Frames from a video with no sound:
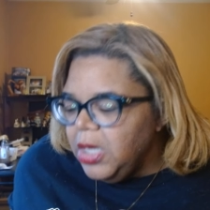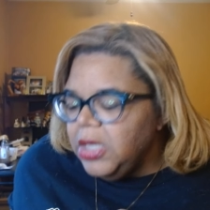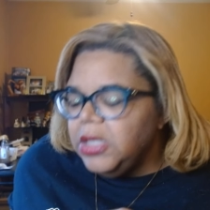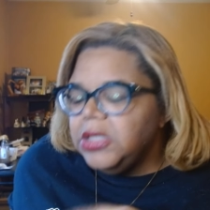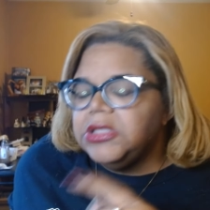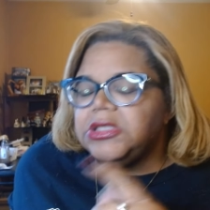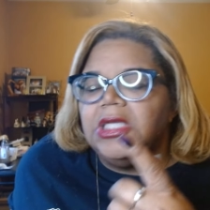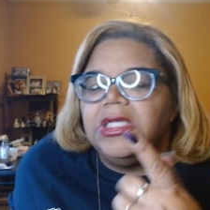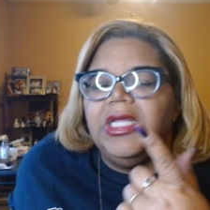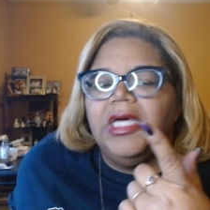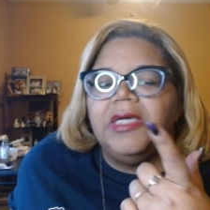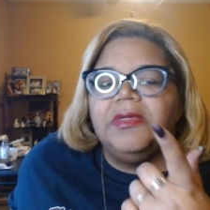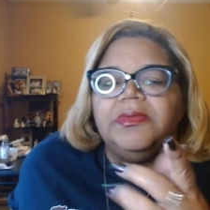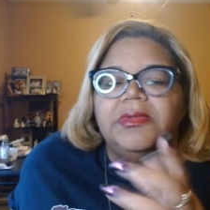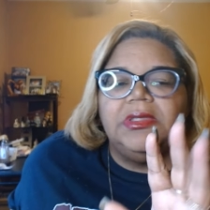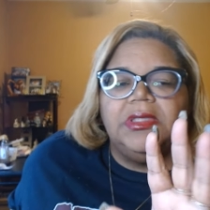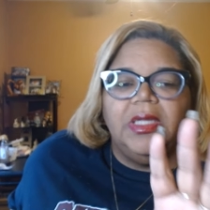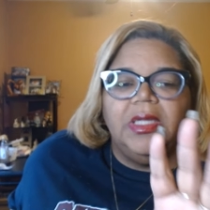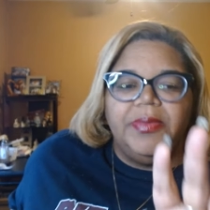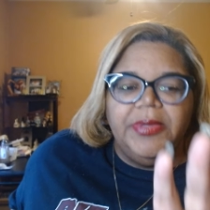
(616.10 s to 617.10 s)
So let
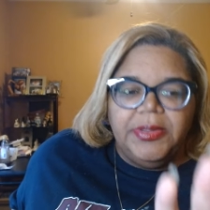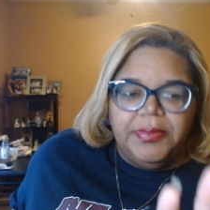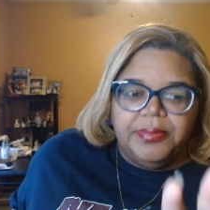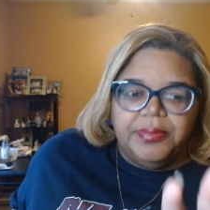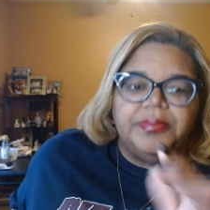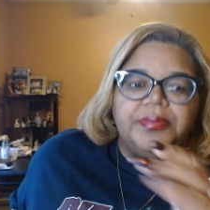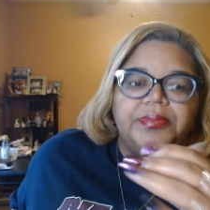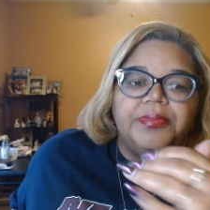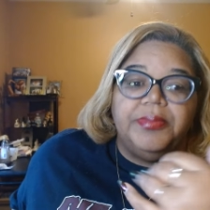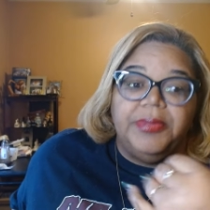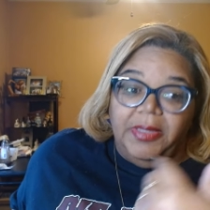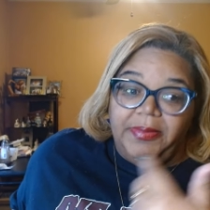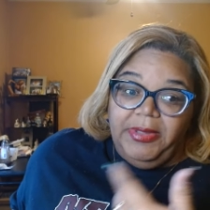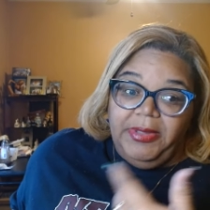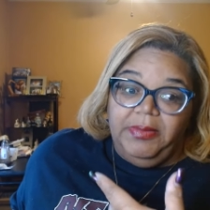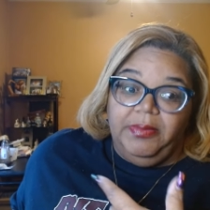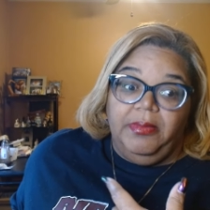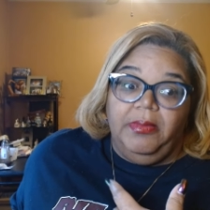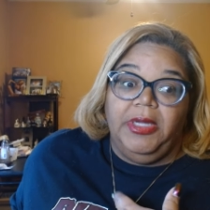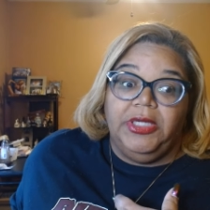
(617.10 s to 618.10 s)
let me let
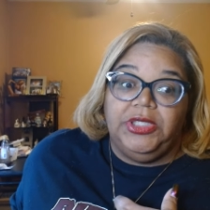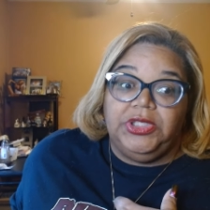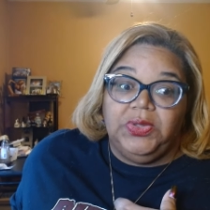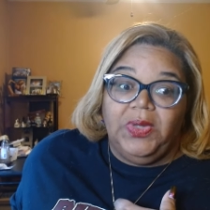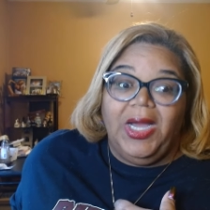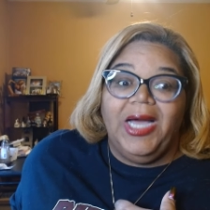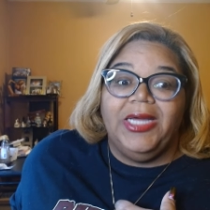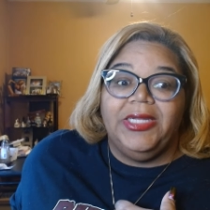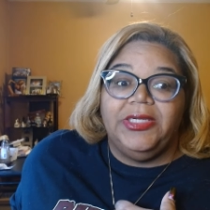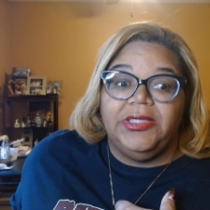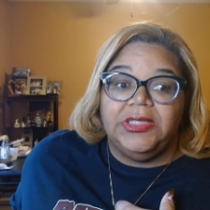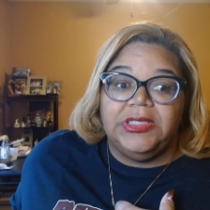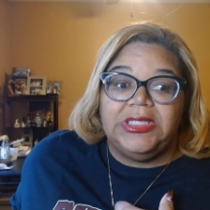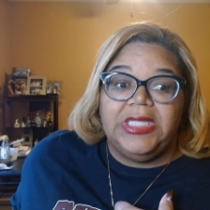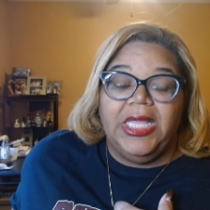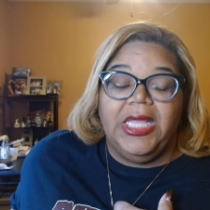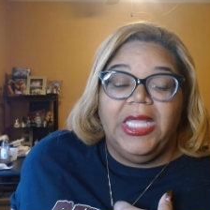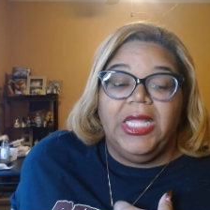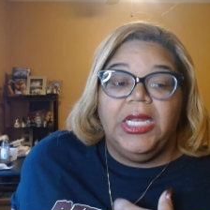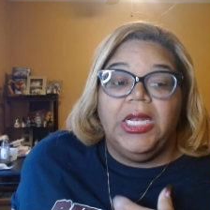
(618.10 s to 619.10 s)
me make sure I
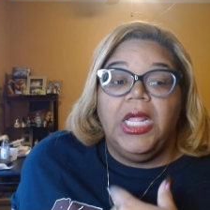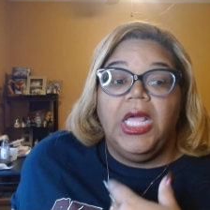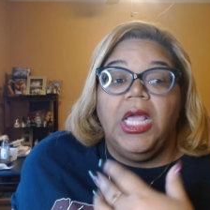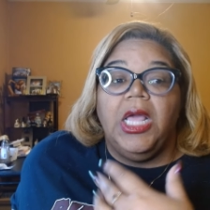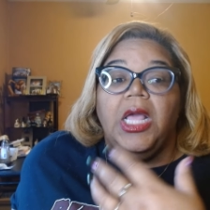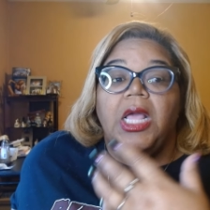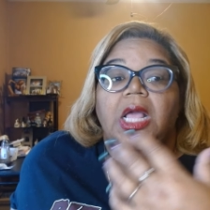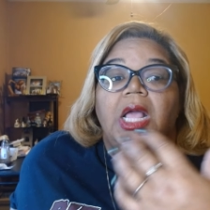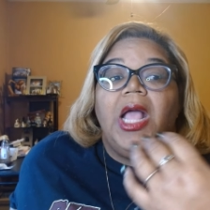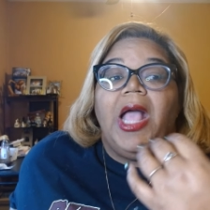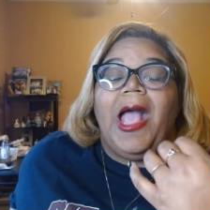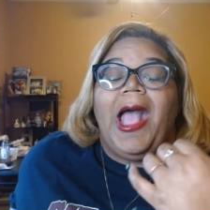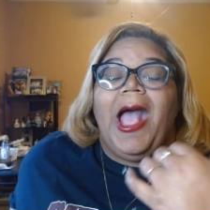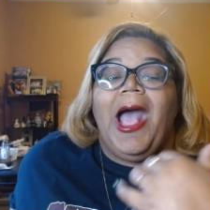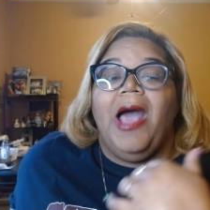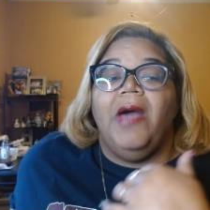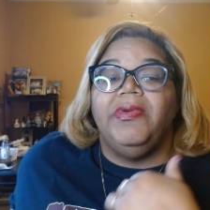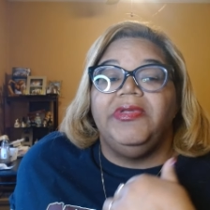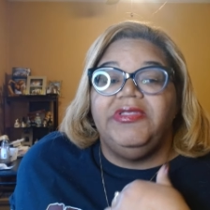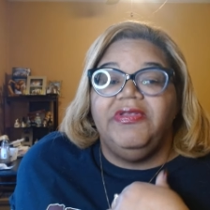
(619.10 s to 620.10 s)
understand.
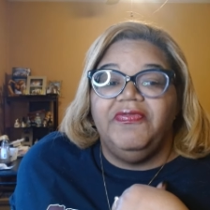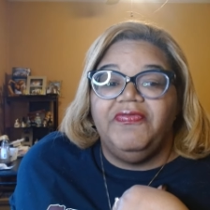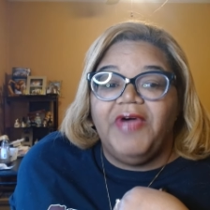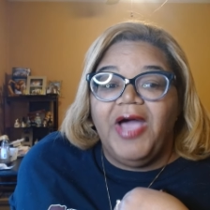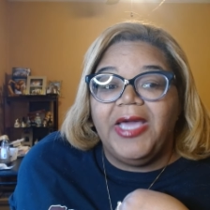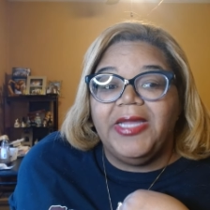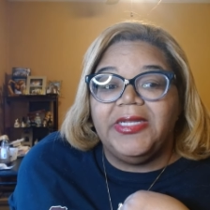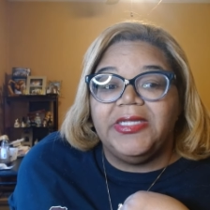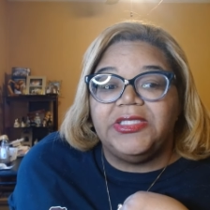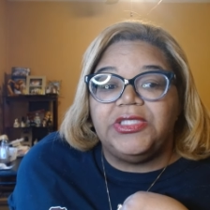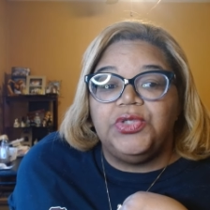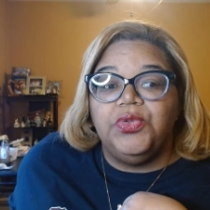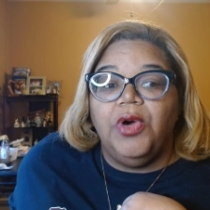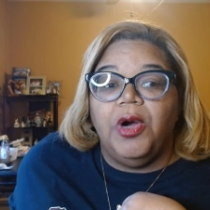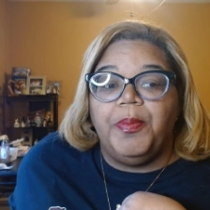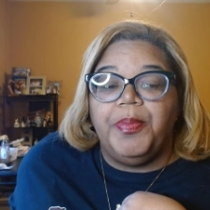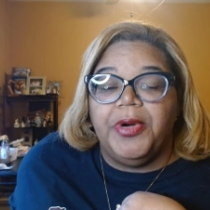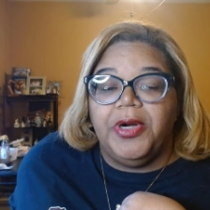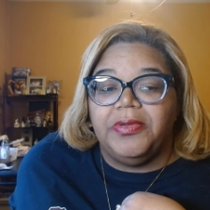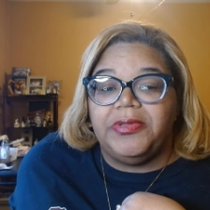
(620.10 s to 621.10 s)
I was invited to a
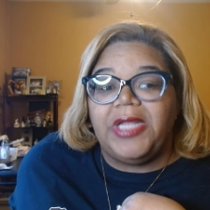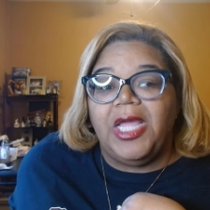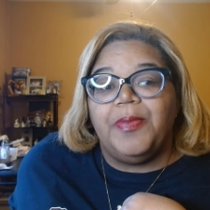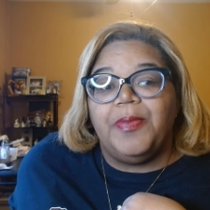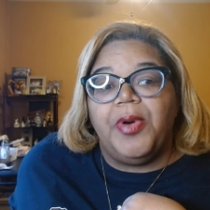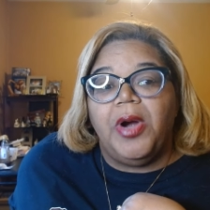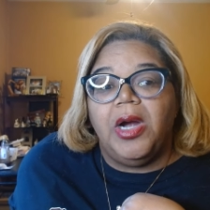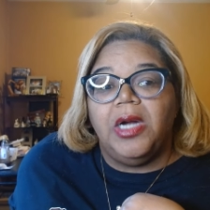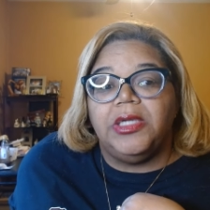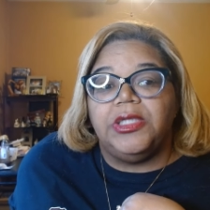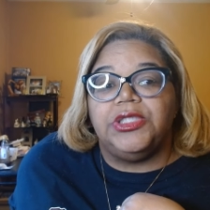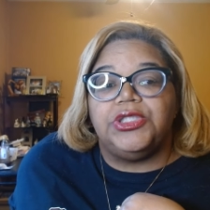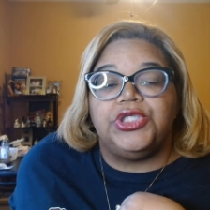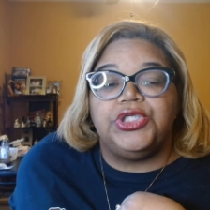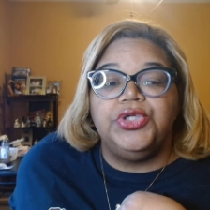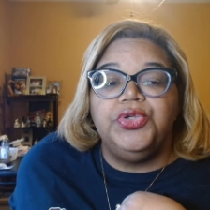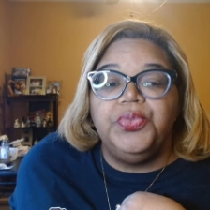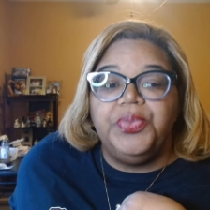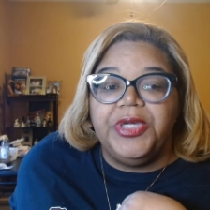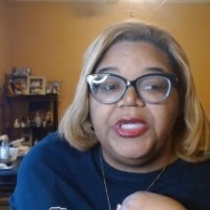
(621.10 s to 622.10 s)
birthday party
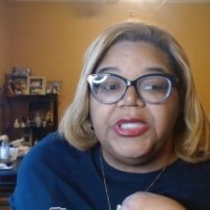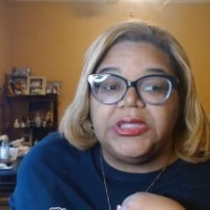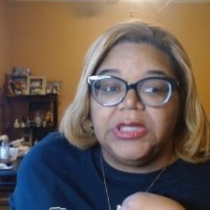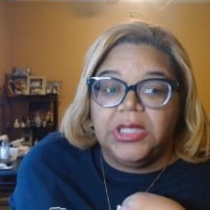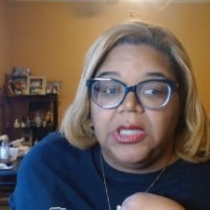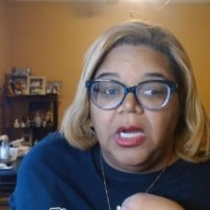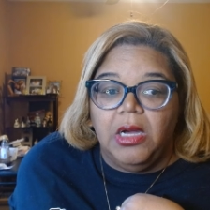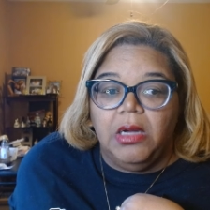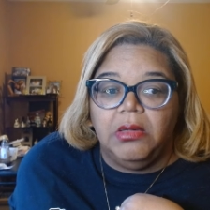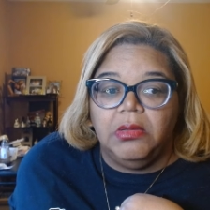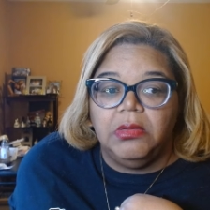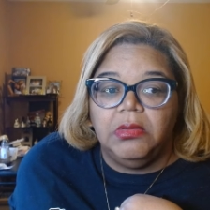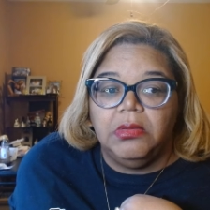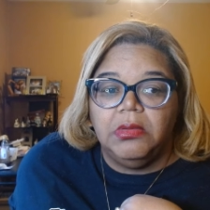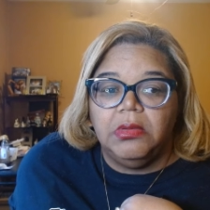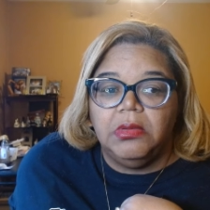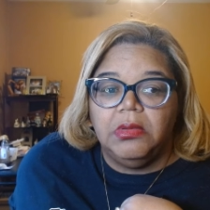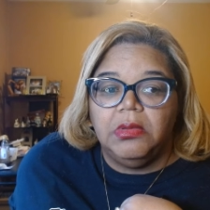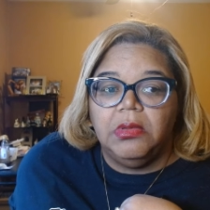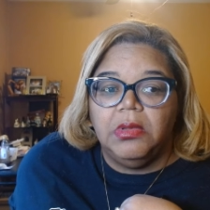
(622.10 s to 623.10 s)
2 weeks ago.
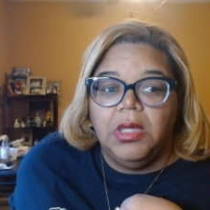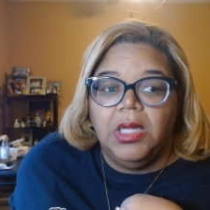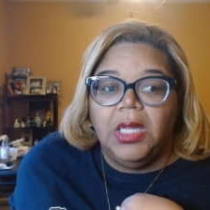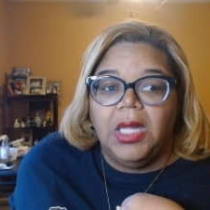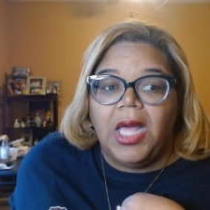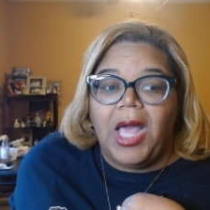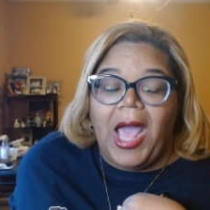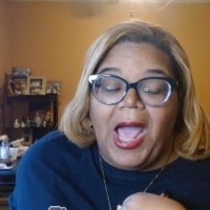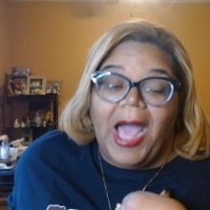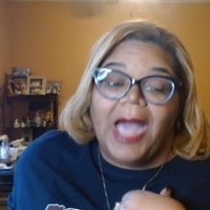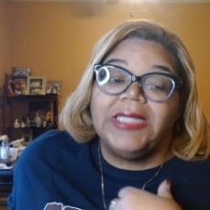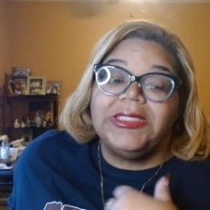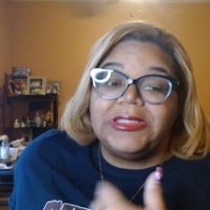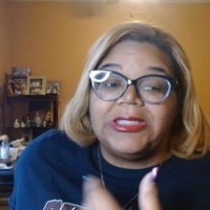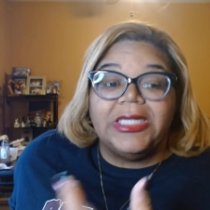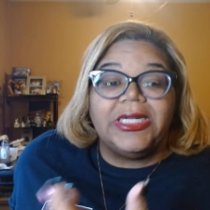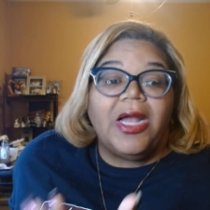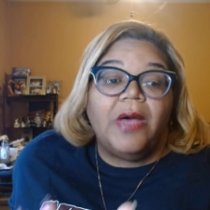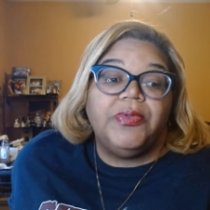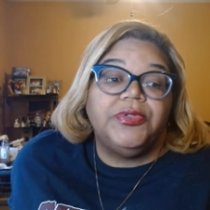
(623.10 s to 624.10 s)
I
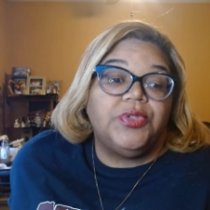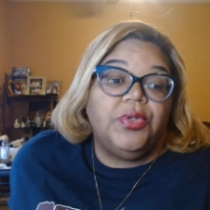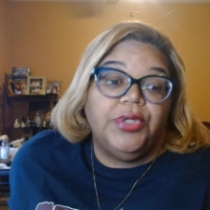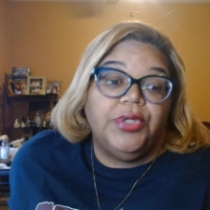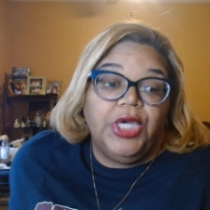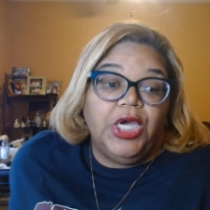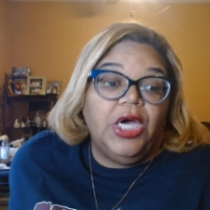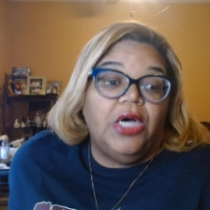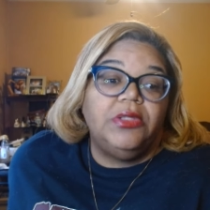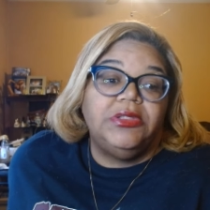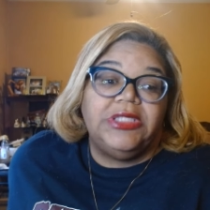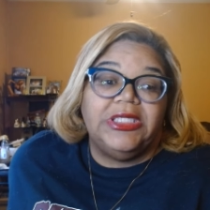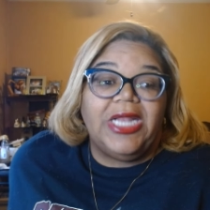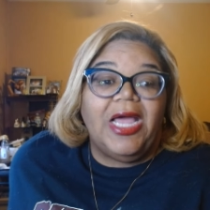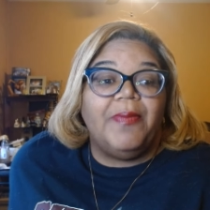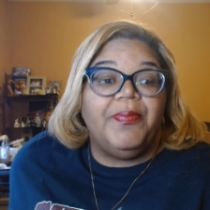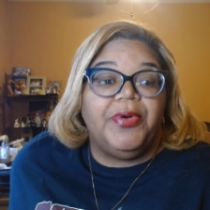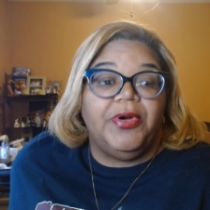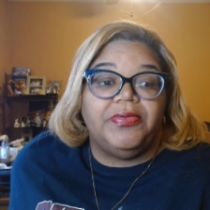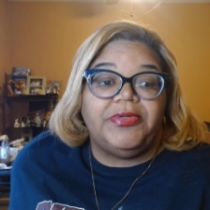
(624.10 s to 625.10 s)
said I was going to go to
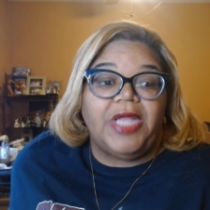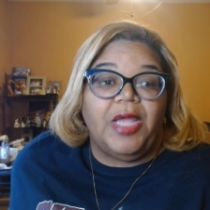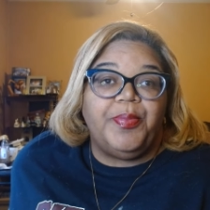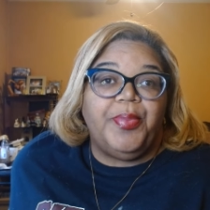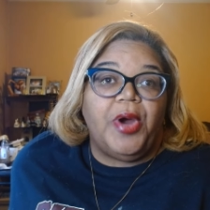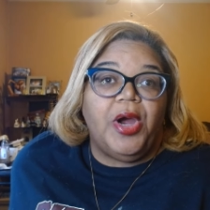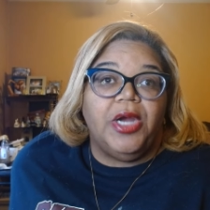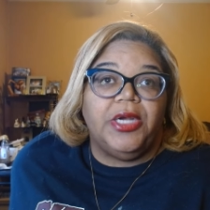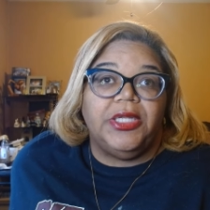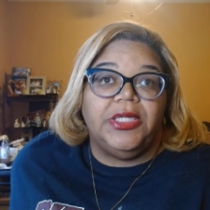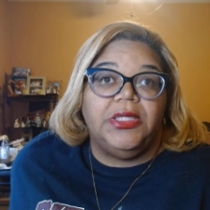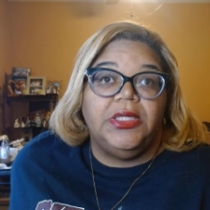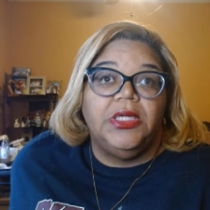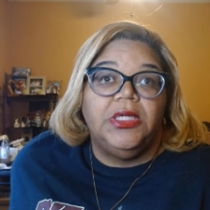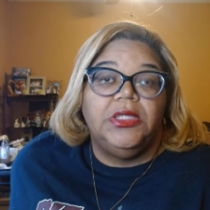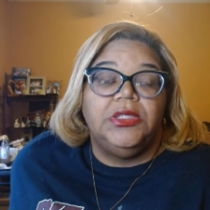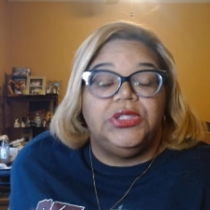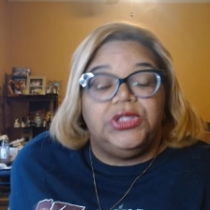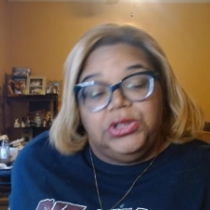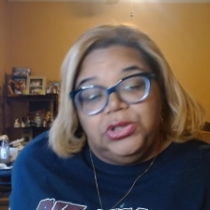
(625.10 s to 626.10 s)
that birthday party
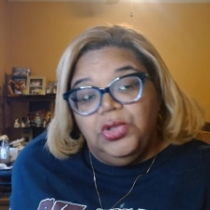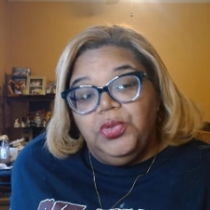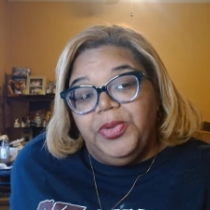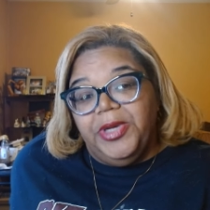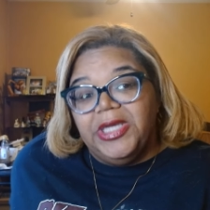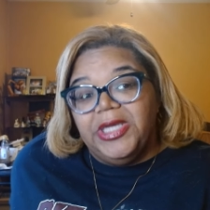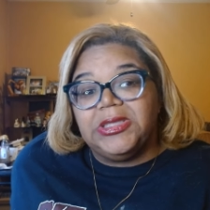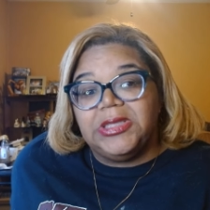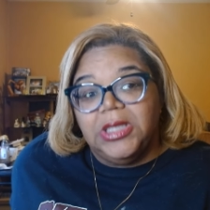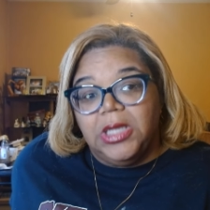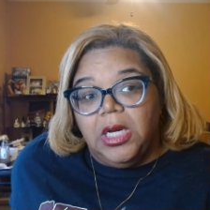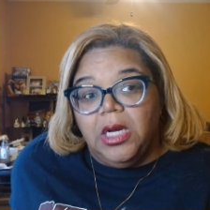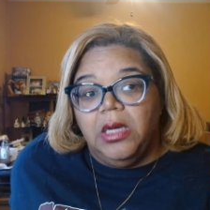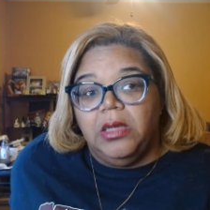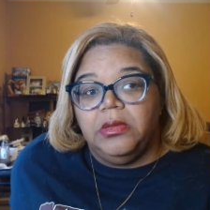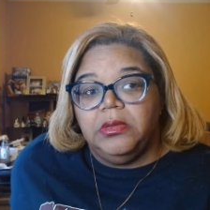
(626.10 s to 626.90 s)
two weeks ago.